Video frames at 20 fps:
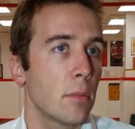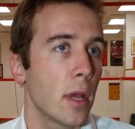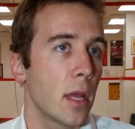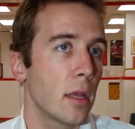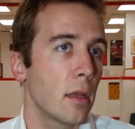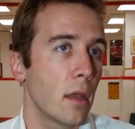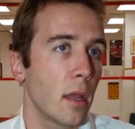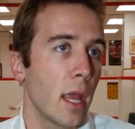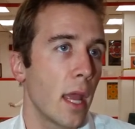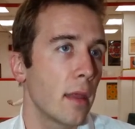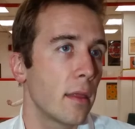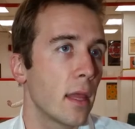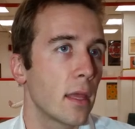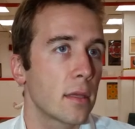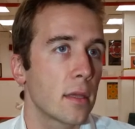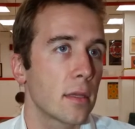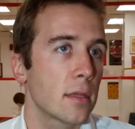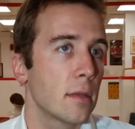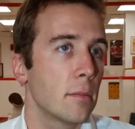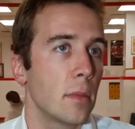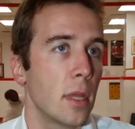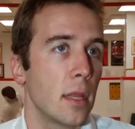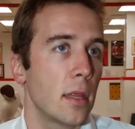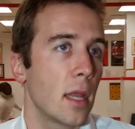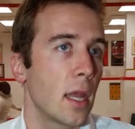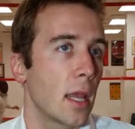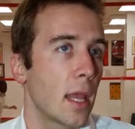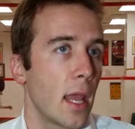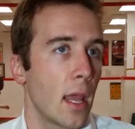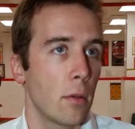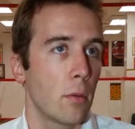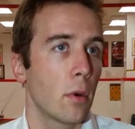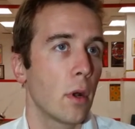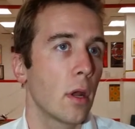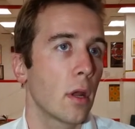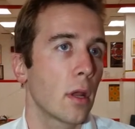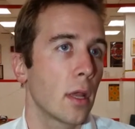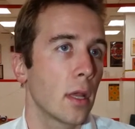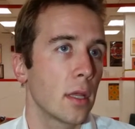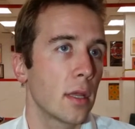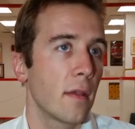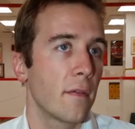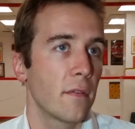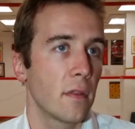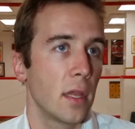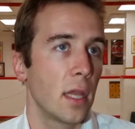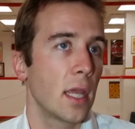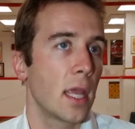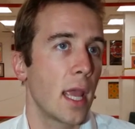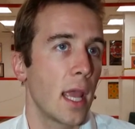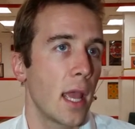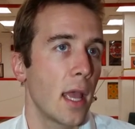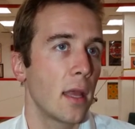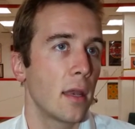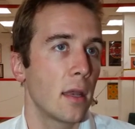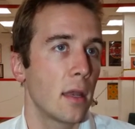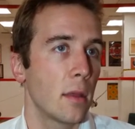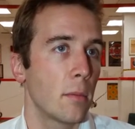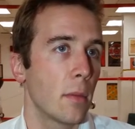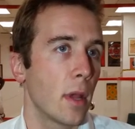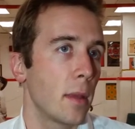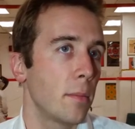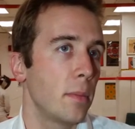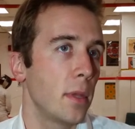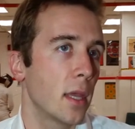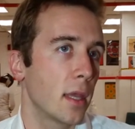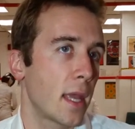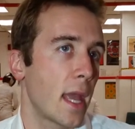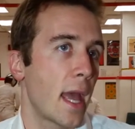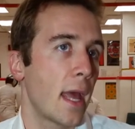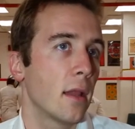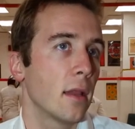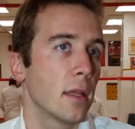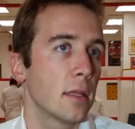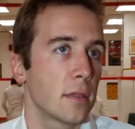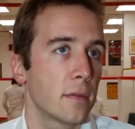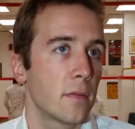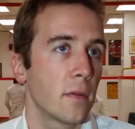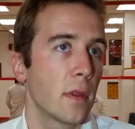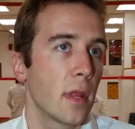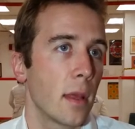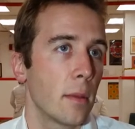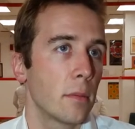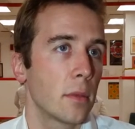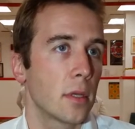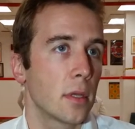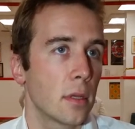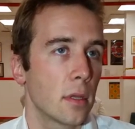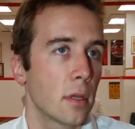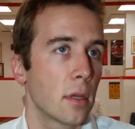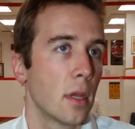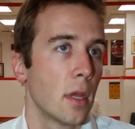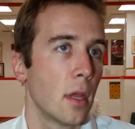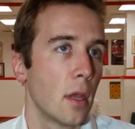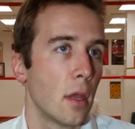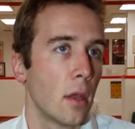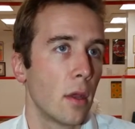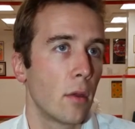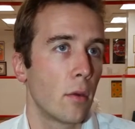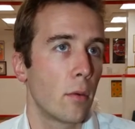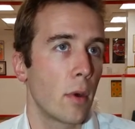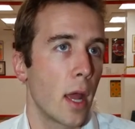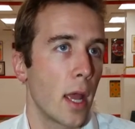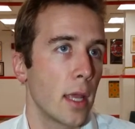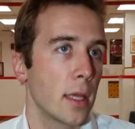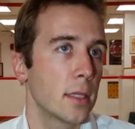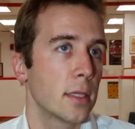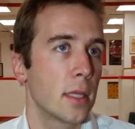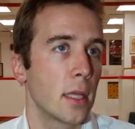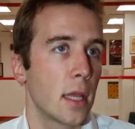But again, that doesn't mean that it can't work. It definitely can, and it might be a catalyst for them to rise